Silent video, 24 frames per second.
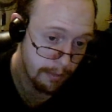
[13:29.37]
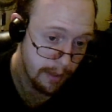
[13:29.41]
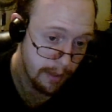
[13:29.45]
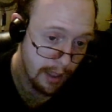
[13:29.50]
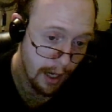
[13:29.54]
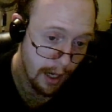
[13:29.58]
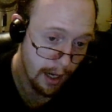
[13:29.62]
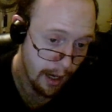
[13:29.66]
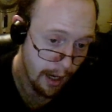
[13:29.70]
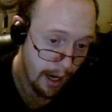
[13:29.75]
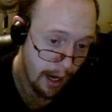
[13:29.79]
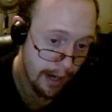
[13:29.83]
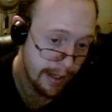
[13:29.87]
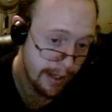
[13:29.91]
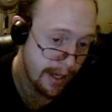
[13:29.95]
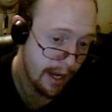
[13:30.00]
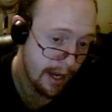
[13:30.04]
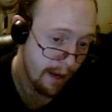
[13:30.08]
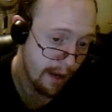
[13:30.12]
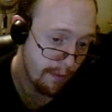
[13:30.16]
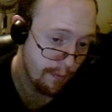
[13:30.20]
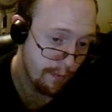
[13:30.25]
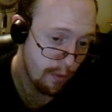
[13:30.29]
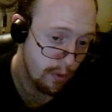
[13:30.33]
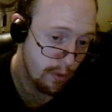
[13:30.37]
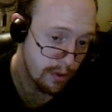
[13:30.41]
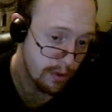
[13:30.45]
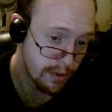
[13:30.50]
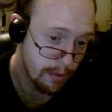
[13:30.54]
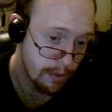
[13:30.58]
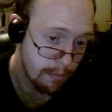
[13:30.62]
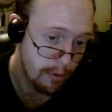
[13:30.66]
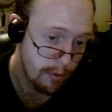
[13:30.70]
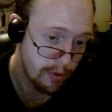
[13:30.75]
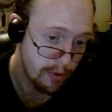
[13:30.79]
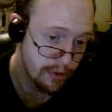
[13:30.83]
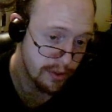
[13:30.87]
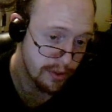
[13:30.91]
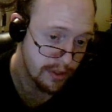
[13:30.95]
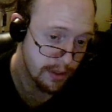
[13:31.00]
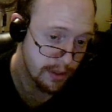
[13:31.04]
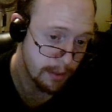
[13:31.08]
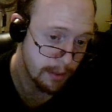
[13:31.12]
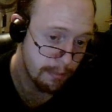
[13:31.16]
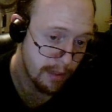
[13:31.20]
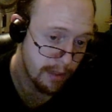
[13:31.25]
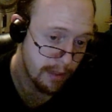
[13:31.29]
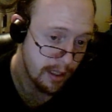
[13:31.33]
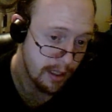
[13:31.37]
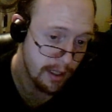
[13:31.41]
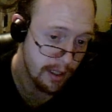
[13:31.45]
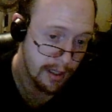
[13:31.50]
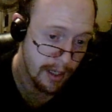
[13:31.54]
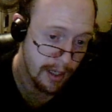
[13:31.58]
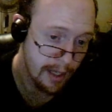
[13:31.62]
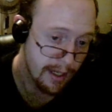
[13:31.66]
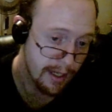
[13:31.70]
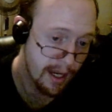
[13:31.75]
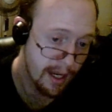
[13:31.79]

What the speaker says: I mean, I can't force a person's opinion.